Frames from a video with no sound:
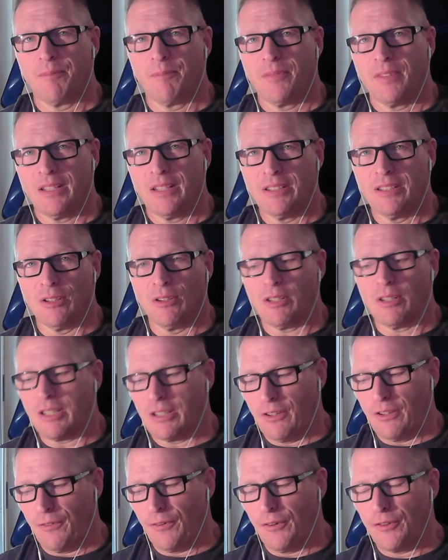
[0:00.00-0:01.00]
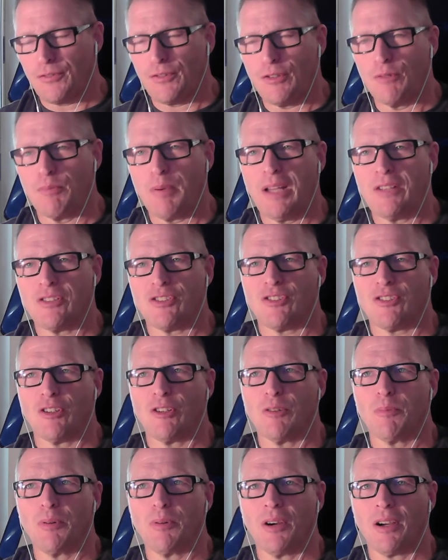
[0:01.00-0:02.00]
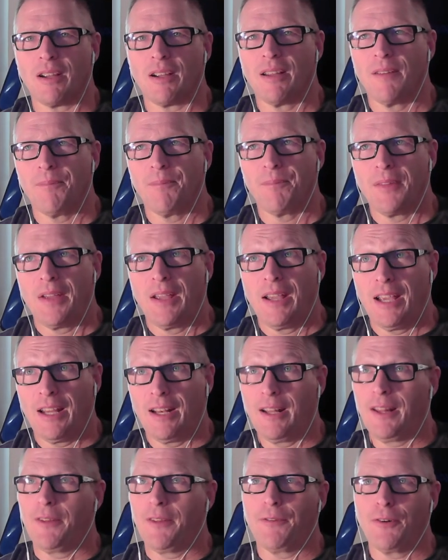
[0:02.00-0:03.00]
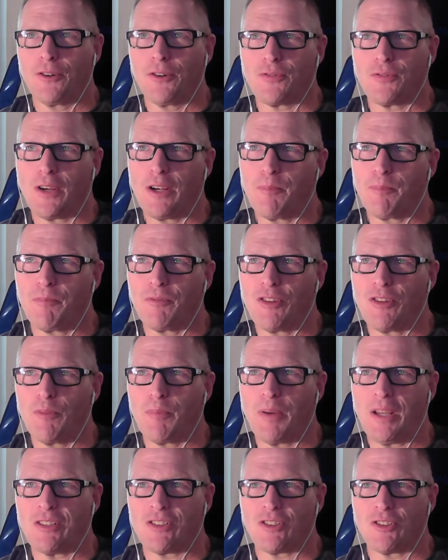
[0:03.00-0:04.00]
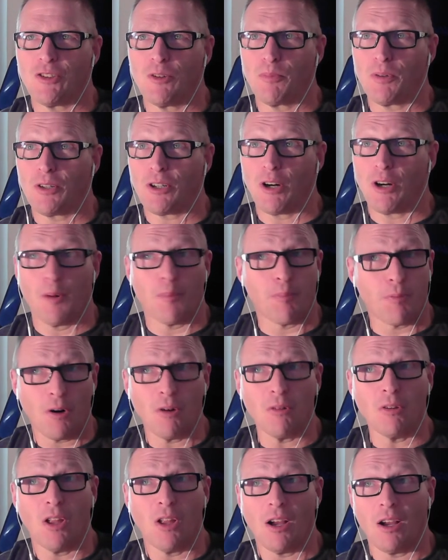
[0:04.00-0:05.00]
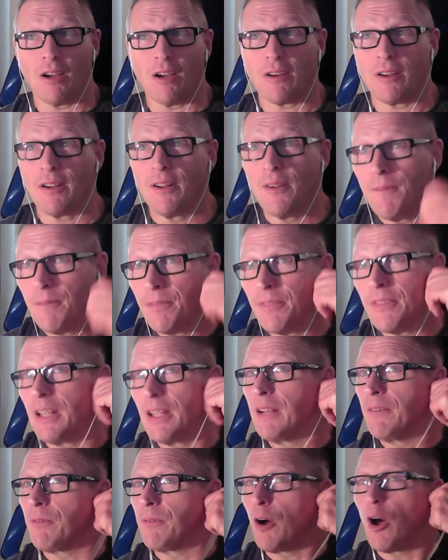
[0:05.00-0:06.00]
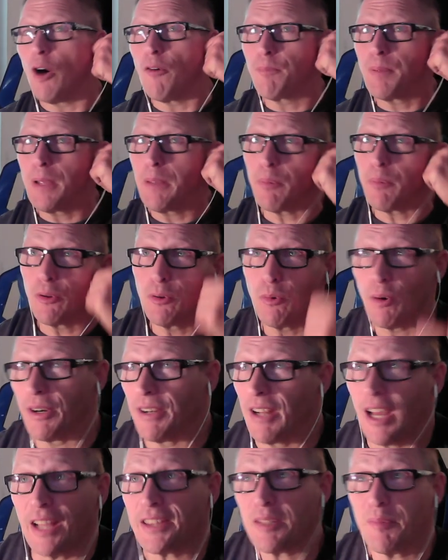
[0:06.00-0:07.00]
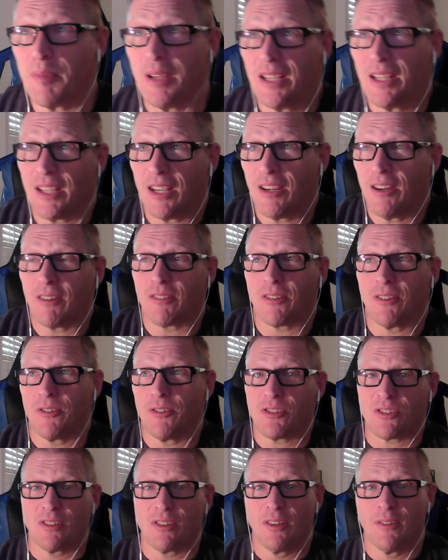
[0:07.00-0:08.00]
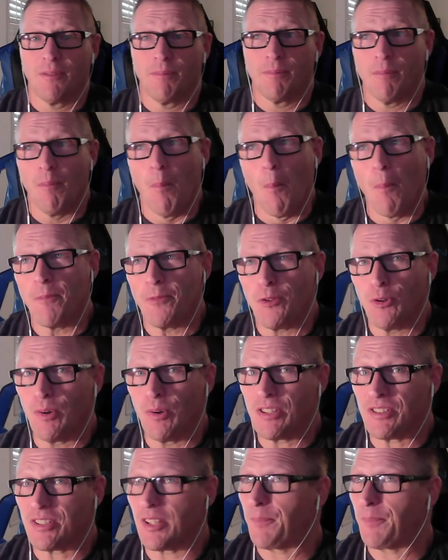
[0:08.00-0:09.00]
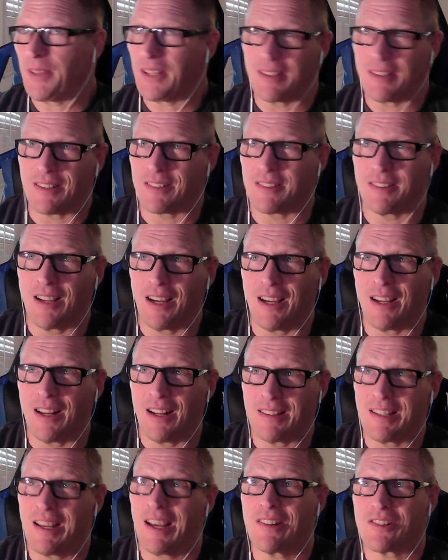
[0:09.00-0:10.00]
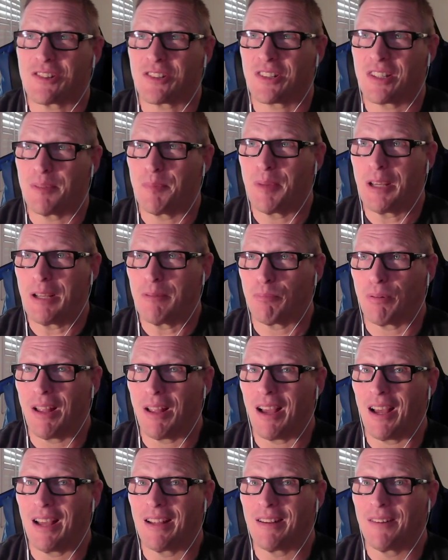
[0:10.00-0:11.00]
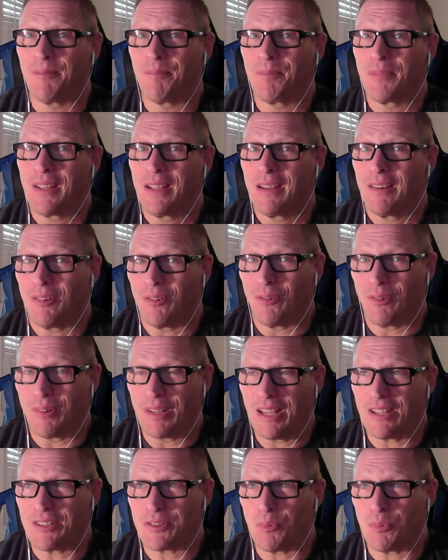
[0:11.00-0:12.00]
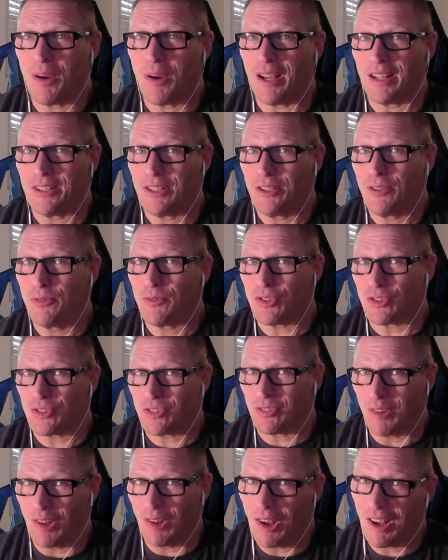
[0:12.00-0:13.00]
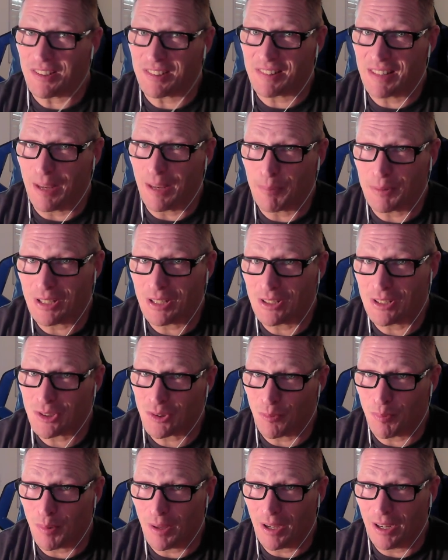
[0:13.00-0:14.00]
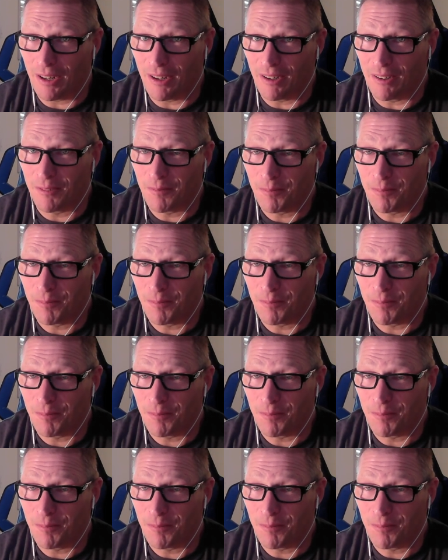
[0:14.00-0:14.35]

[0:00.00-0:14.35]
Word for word: And they'll look at the first few pages of your book. And if the first few pages of your book are a prologue that involve people who are not the main characters doing something that's not attached to the main plot, well, guess what? You've just lost that potential buyer.